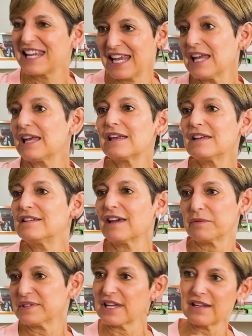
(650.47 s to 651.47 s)
kid.
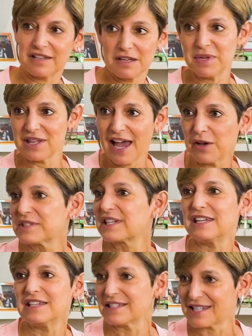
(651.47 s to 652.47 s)
I was like, give me the house
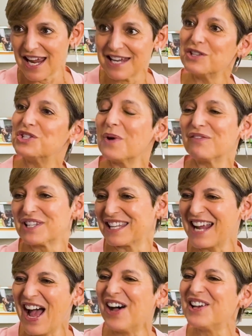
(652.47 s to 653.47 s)
keys and I can do
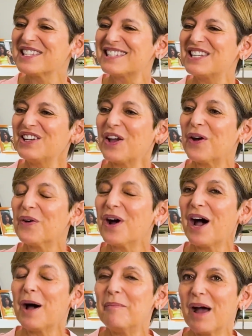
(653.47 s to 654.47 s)
everything else.
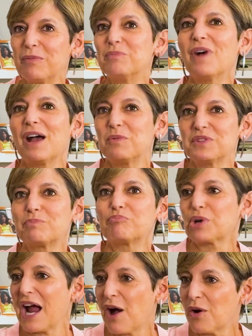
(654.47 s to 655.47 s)
I was
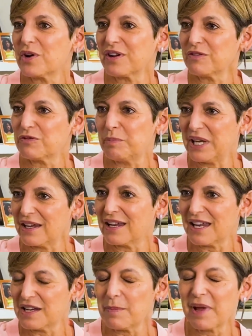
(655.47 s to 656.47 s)
proud of
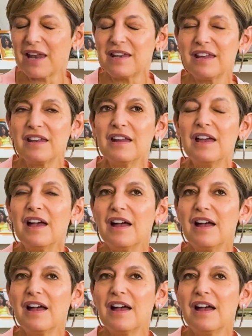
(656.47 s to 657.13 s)
being independent.